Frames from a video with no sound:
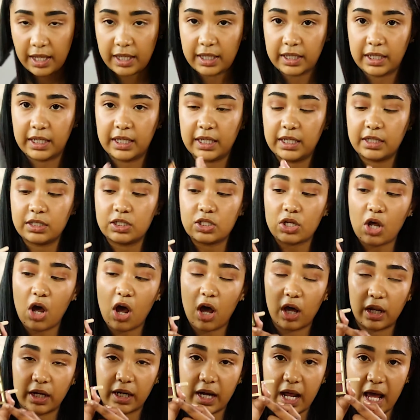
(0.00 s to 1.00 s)
Heat
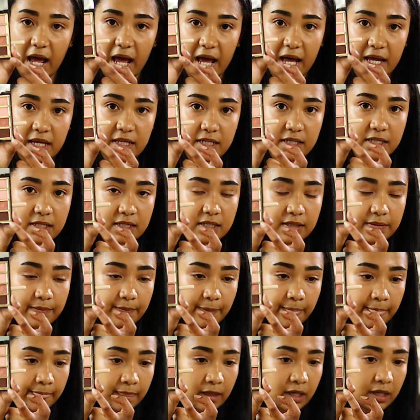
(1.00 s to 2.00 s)
on Us.
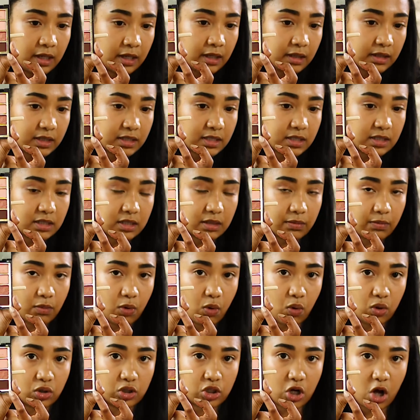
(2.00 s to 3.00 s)
This is a
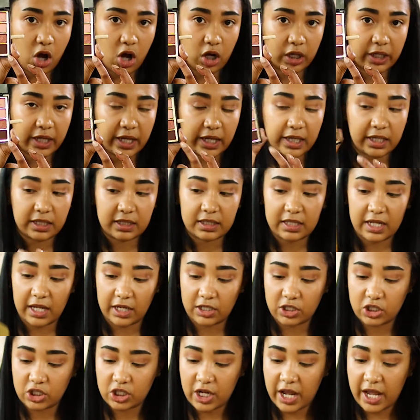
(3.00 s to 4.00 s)
more darker
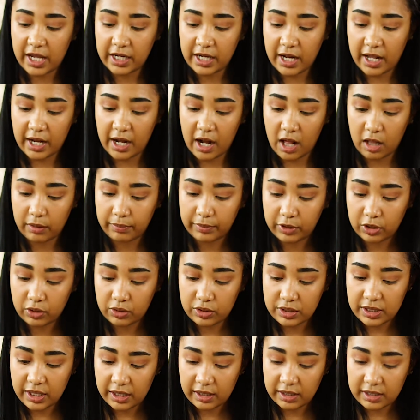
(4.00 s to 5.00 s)
intense shade, and I'll be
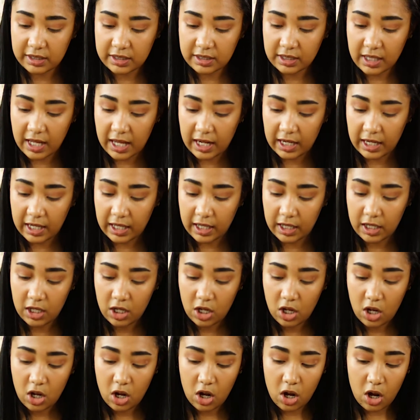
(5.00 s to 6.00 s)
using this color
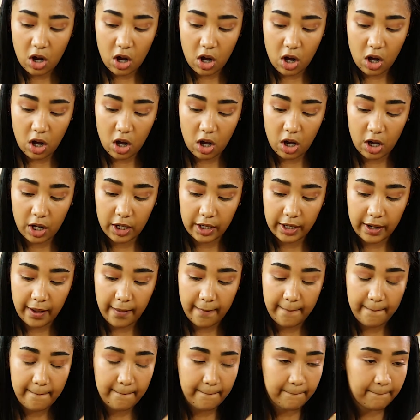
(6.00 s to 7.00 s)
on
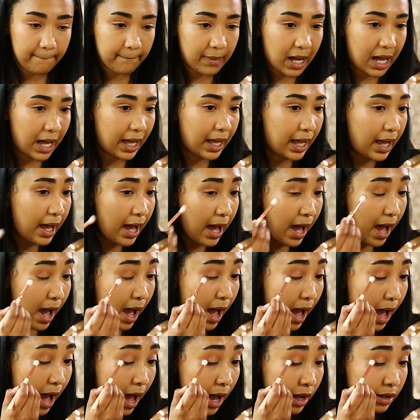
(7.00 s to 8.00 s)
my
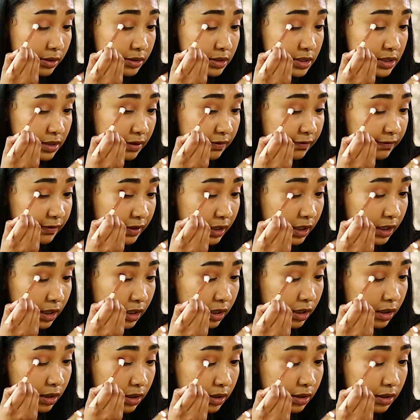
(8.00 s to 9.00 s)
outer
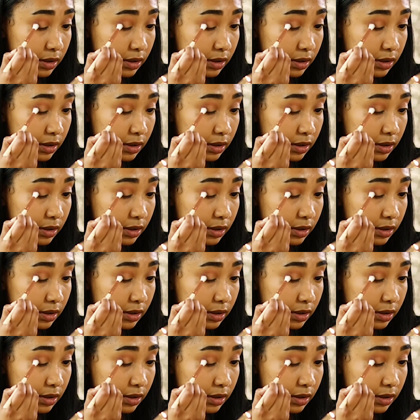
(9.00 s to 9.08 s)
V,